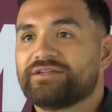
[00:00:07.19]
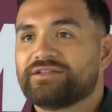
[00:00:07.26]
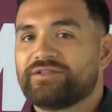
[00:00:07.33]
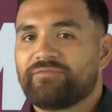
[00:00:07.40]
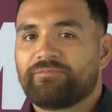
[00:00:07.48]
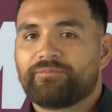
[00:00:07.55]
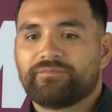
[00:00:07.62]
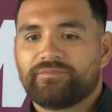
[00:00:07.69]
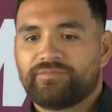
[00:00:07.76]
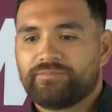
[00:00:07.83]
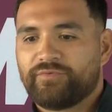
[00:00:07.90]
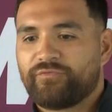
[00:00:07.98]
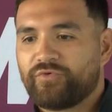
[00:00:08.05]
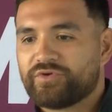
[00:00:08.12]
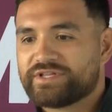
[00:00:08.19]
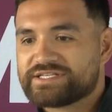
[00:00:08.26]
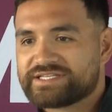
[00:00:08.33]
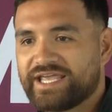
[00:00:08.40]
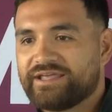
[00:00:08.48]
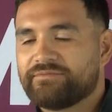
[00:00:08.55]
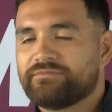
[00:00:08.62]
The, before this
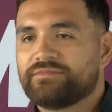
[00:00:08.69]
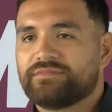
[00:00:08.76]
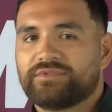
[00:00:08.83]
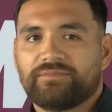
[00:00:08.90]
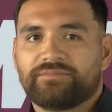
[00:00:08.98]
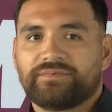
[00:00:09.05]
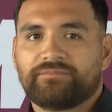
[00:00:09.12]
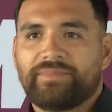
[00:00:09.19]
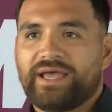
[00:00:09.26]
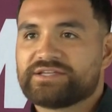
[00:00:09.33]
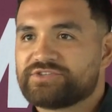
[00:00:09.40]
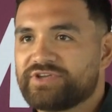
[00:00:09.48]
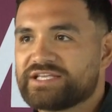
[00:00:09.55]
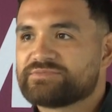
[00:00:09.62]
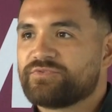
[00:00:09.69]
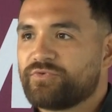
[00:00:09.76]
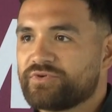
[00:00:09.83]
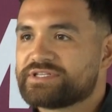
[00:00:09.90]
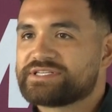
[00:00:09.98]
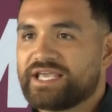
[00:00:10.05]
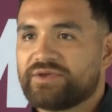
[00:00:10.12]
game, the past two games
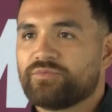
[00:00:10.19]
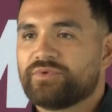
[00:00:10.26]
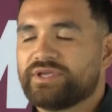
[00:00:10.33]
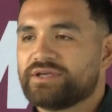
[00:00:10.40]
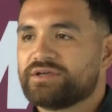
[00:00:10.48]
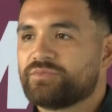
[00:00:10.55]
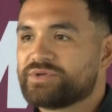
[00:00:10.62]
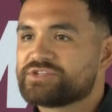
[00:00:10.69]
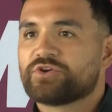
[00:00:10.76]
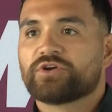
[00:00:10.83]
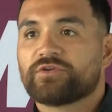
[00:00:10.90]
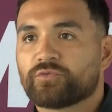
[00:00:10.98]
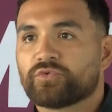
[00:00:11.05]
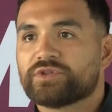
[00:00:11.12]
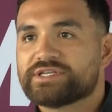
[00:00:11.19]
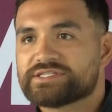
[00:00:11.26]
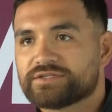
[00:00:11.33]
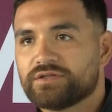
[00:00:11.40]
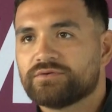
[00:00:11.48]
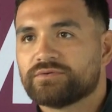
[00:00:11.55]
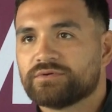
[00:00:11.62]
before this game, we, uh, we started off really
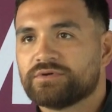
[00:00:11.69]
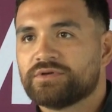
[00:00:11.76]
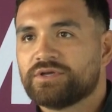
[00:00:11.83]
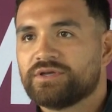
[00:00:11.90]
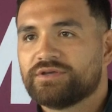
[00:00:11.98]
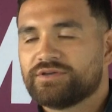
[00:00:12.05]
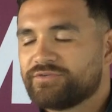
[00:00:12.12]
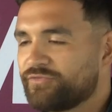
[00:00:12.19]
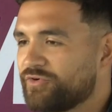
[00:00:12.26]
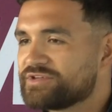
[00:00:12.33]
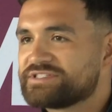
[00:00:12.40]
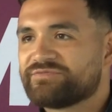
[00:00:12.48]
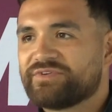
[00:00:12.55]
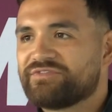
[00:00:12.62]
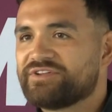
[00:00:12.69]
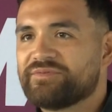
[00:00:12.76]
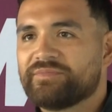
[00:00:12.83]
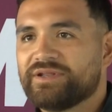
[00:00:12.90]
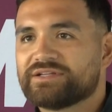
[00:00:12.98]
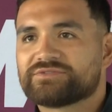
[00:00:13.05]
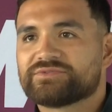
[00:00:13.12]
slow. First and 15
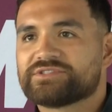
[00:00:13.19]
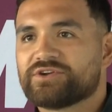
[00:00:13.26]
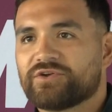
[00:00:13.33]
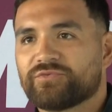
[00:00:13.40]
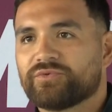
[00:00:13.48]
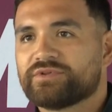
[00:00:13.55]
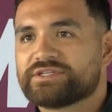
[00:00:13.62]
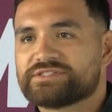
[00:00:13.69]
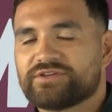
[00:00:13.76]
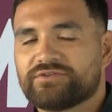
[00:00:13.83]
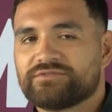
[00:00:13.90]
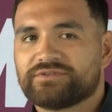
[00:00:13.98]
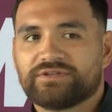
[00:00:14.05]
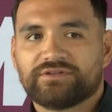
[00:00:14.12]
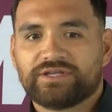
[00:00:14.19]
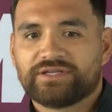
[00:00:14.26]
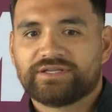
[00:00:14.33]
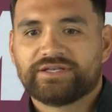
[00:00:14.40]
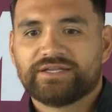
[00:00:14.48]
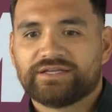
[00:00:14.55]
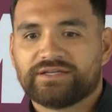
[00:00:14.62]
minutes, we started off really slow and,
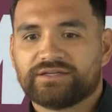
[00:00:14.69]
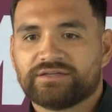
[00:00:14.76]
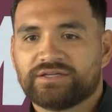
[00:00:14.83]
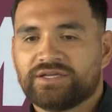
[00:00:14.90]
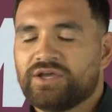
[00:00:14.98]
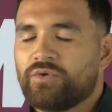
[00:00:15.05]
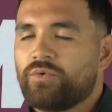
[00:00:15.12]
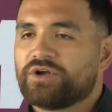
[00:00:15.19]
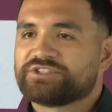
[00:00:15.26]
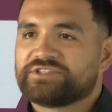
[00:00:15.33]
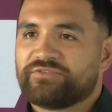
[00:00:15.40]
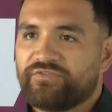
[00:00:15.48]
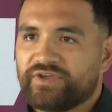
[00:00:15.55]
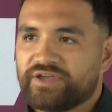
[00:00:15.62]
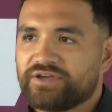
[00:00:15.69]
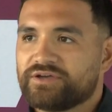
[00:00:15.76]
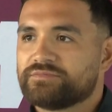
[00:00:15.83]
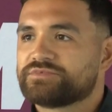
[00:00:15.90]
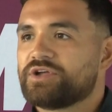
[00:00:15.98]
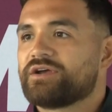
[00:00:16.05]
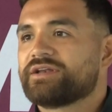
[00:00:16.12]
and uh, watching
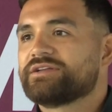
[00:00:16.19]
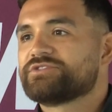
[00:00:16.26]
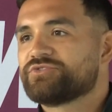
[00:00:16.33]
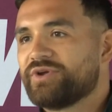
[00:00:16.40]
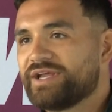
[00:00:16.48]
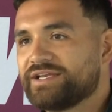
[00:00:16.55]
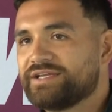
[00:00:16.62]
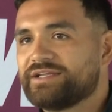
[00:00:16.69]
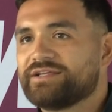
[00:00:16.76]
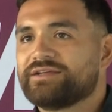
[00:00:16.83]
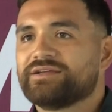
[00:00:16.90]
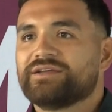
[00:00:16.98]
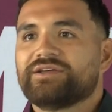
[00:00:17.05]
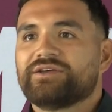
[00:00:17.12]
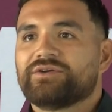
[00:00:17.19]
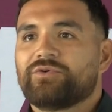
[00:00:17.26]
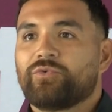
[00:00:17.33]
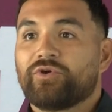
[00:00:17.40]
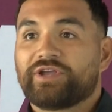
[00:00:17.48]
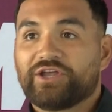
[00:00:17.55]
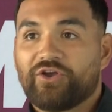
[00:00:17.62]
film, talking to training,
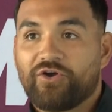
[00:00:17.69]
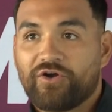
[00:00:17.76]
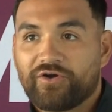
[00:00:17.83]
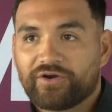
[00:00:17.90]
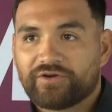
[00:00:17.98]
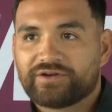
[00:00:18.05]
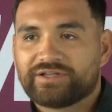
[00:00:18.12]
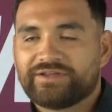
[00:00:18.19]
working hard.